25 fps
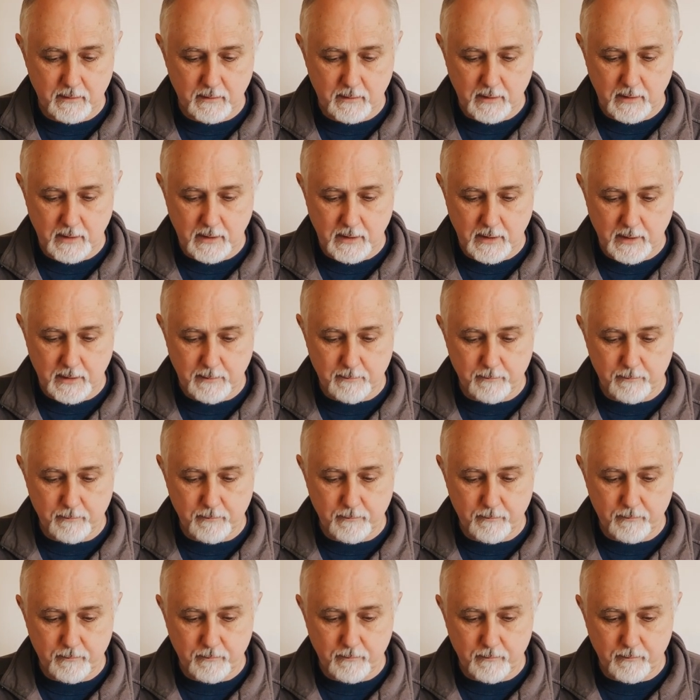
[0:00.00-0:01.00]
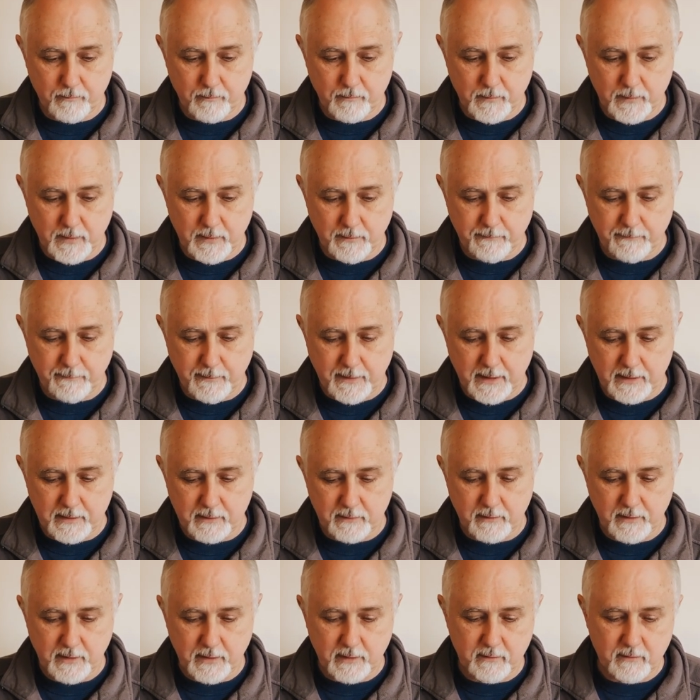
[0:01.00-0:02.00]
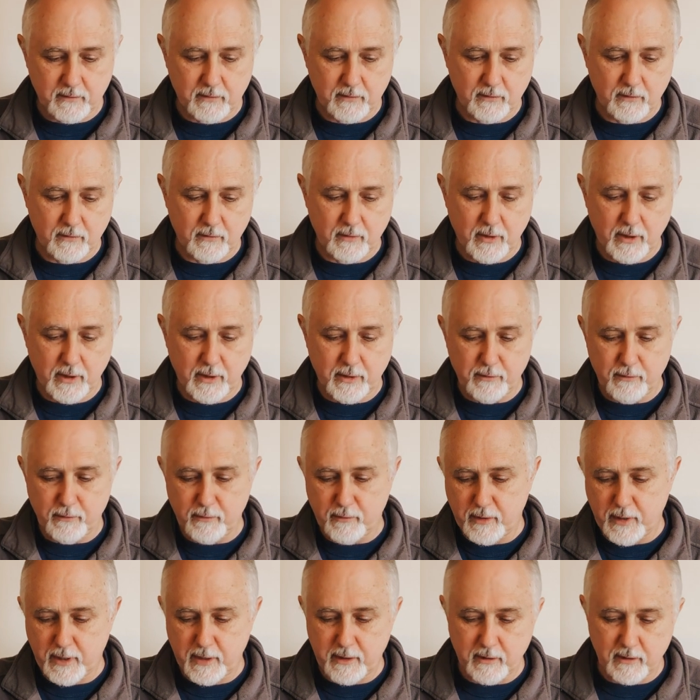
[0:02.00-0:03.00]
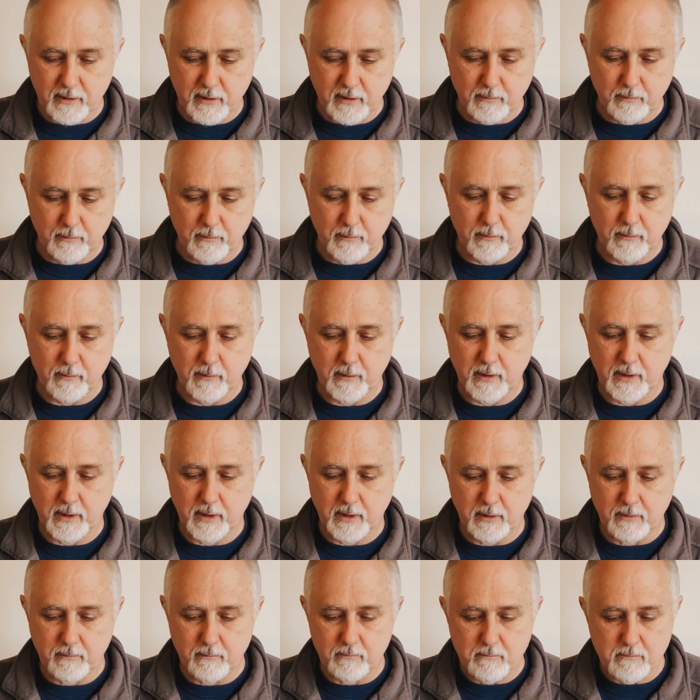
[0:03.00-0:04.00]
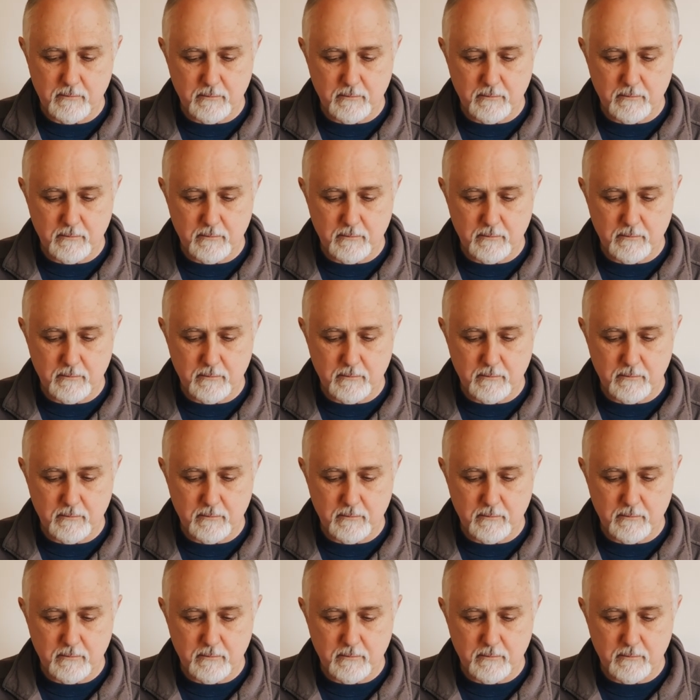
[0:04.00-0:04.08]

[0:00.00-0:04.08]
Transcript: The um, the fact that uh, none of them uh,